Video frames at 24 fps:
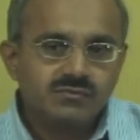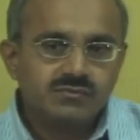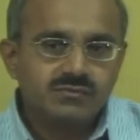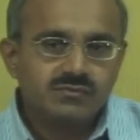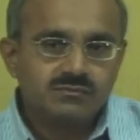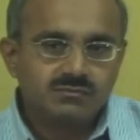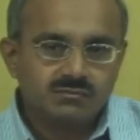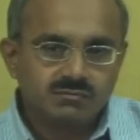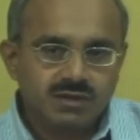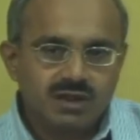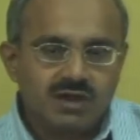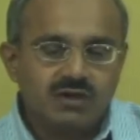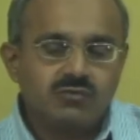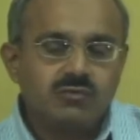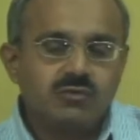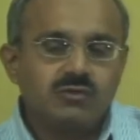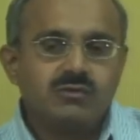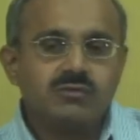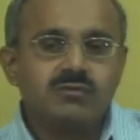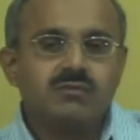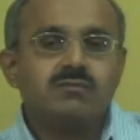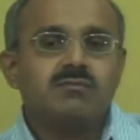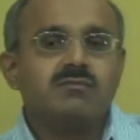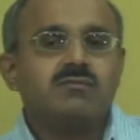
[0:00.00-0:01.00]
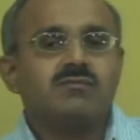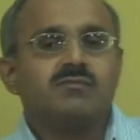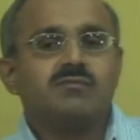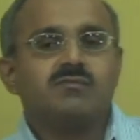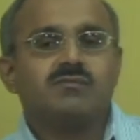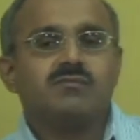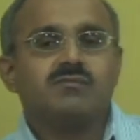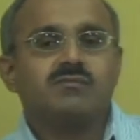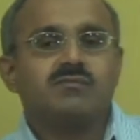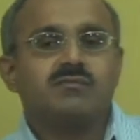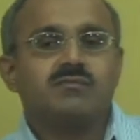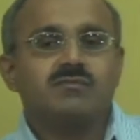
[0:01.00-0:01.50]
marked with
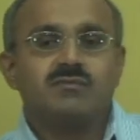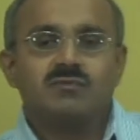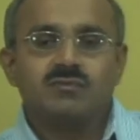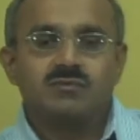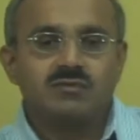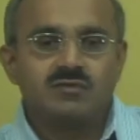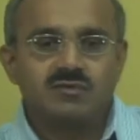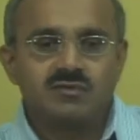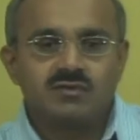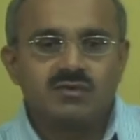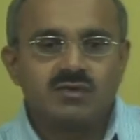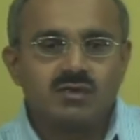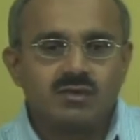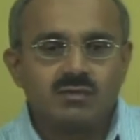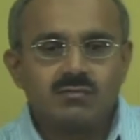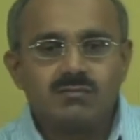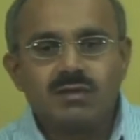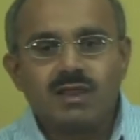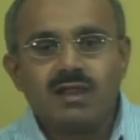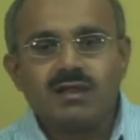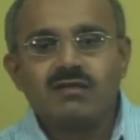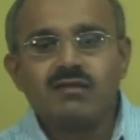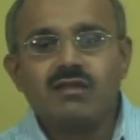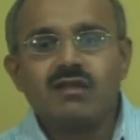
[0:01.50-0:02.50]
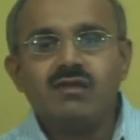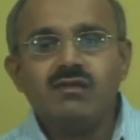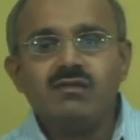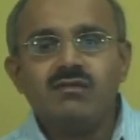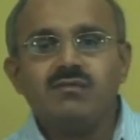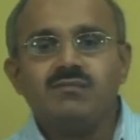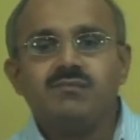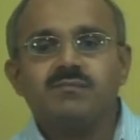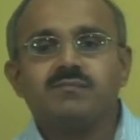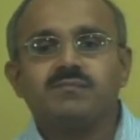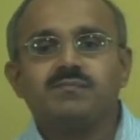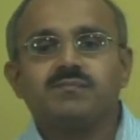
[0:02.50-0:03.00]
a black line.
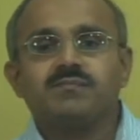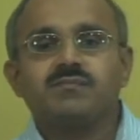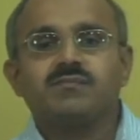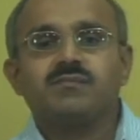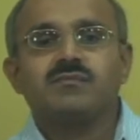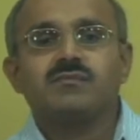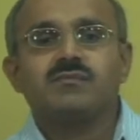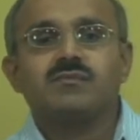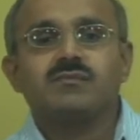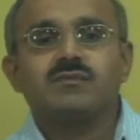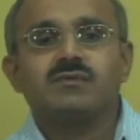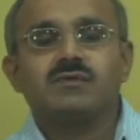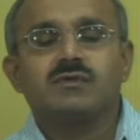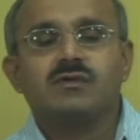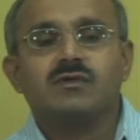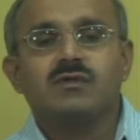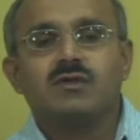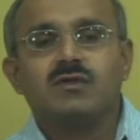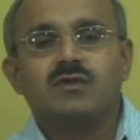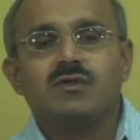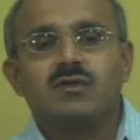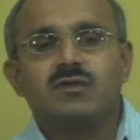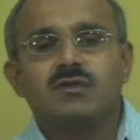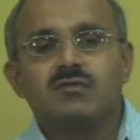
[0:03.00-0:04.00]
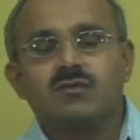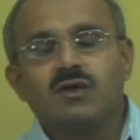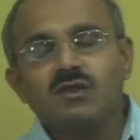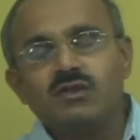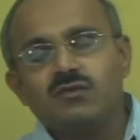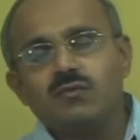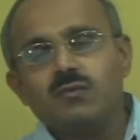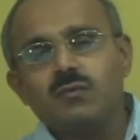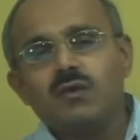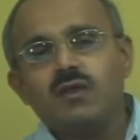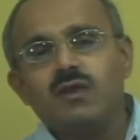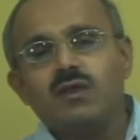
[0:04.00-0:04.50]

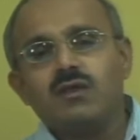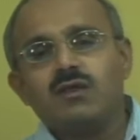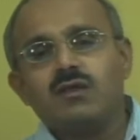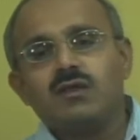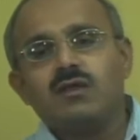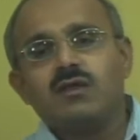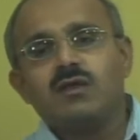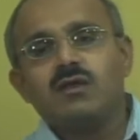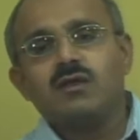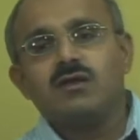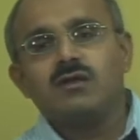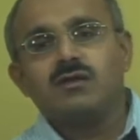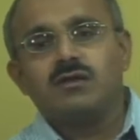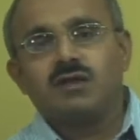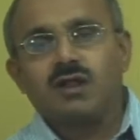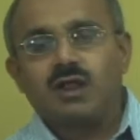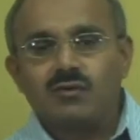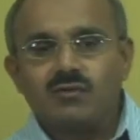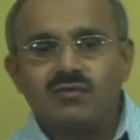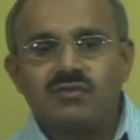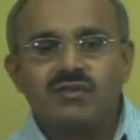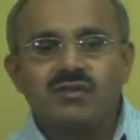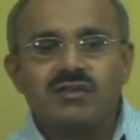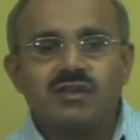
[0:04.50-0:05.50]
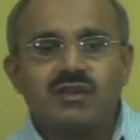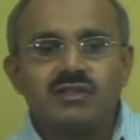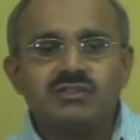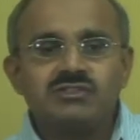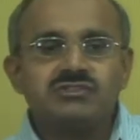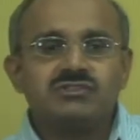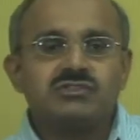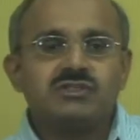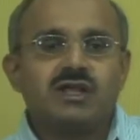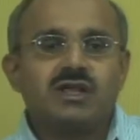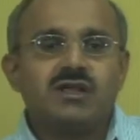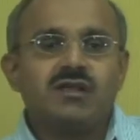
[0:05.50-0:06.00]
Once we traverse an
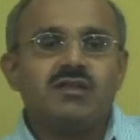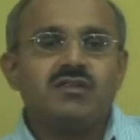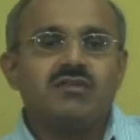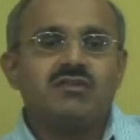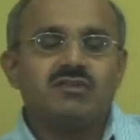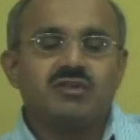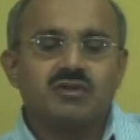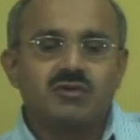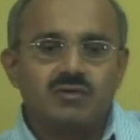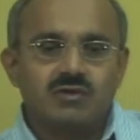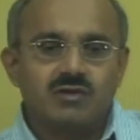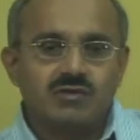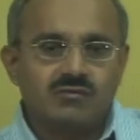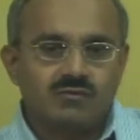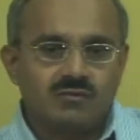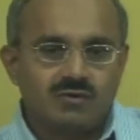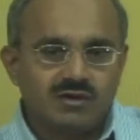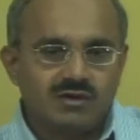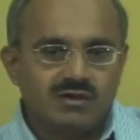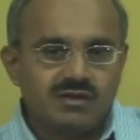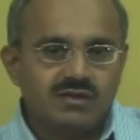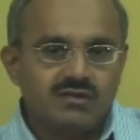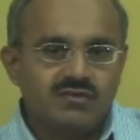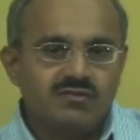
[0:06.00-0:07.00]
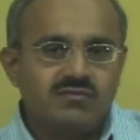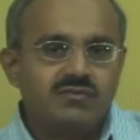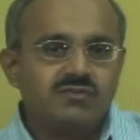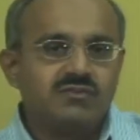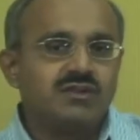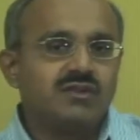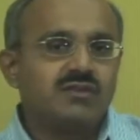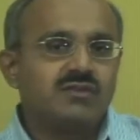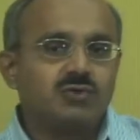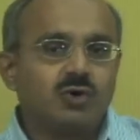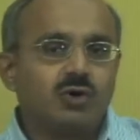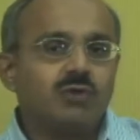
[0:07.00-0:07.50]
edge and discover a vertex which
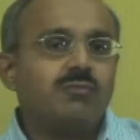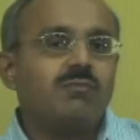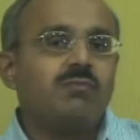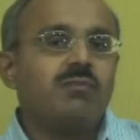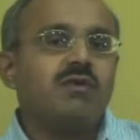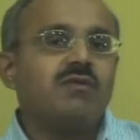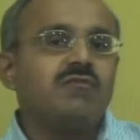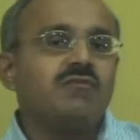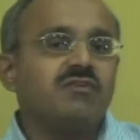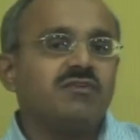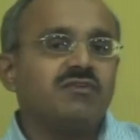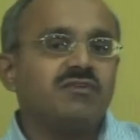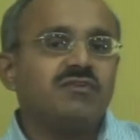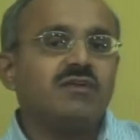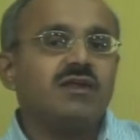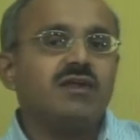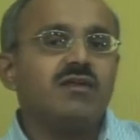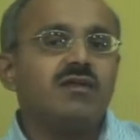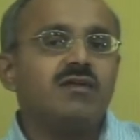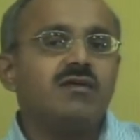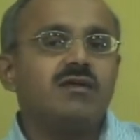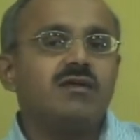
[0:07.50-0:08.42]
has not been visited,